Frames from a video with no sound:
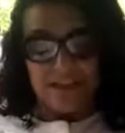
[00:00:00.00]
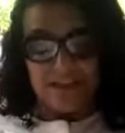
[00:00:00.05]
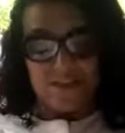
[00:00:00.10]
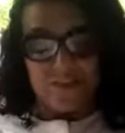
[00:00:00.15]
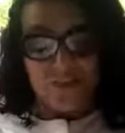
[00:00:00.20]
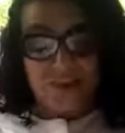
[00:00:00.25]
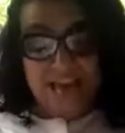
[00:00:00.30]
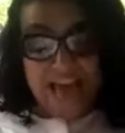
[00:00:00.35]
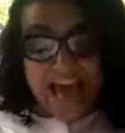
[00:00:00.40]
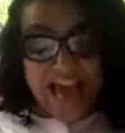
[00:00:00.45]

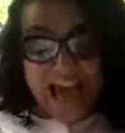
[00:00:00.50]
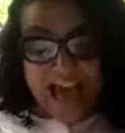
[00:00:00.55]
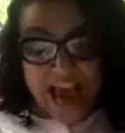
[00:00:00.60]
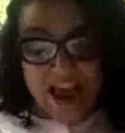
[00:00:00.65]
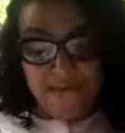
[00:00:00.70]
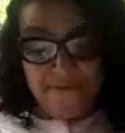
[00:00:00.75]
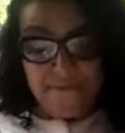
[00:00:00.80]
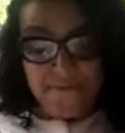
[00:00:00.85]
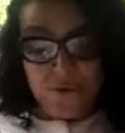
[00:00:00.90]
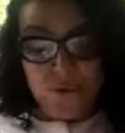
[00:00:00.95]
We
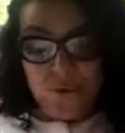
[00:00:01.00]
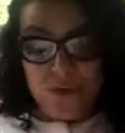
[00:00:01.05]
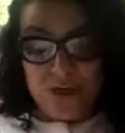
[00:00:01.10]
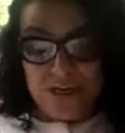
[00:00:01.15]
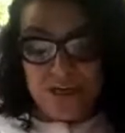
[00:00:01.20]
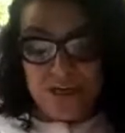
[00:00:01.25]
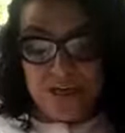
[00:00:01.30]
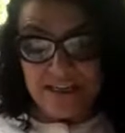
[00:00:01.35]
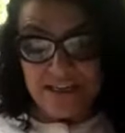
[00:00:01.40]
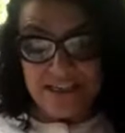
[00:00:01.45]
have to
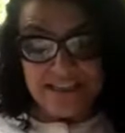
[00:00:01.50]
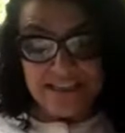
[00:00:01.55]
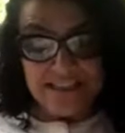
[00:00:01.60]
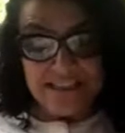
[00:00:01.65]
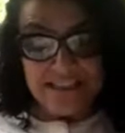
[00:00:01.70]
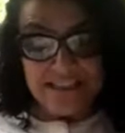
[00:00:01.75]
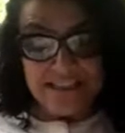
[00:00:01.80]
learn